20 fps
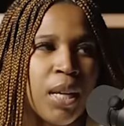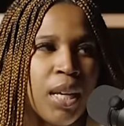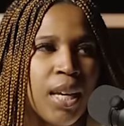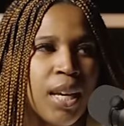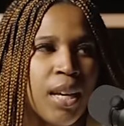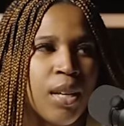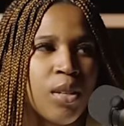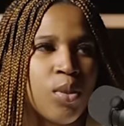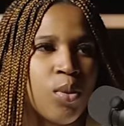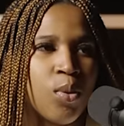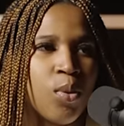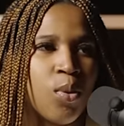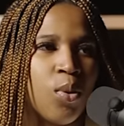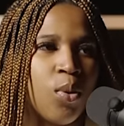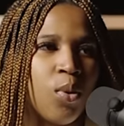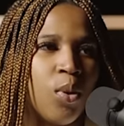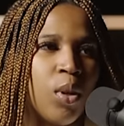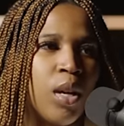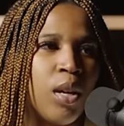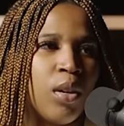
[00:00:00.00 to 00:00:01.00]

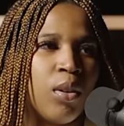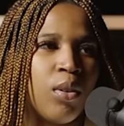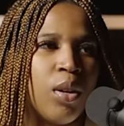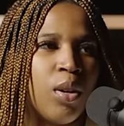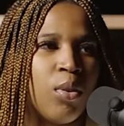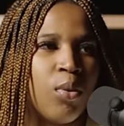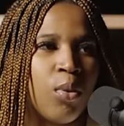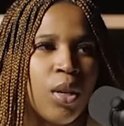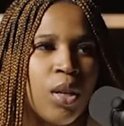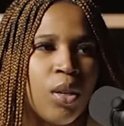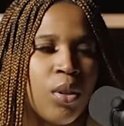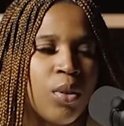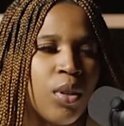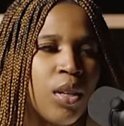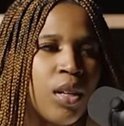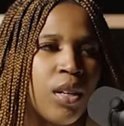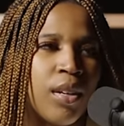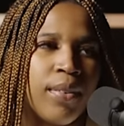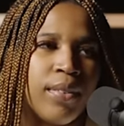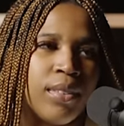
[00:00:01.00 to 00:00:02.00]
cancel and, and redo
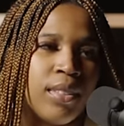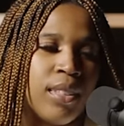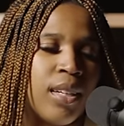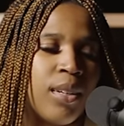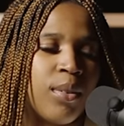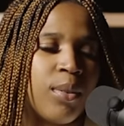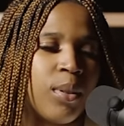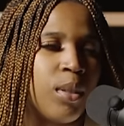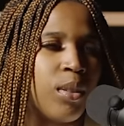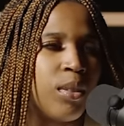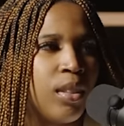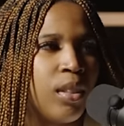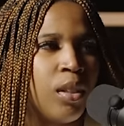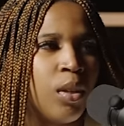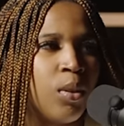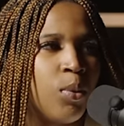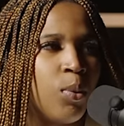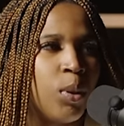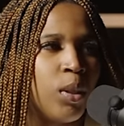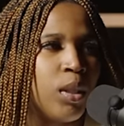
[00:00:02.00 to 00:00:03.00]
it. And I was like, well, you
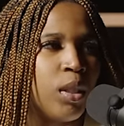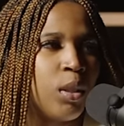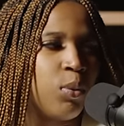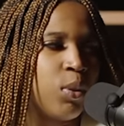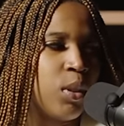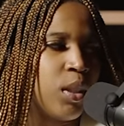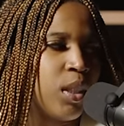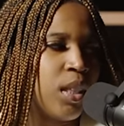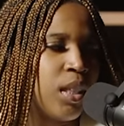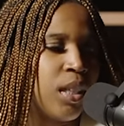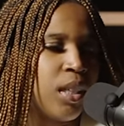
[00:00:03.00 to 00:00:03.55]
know, we're a different thing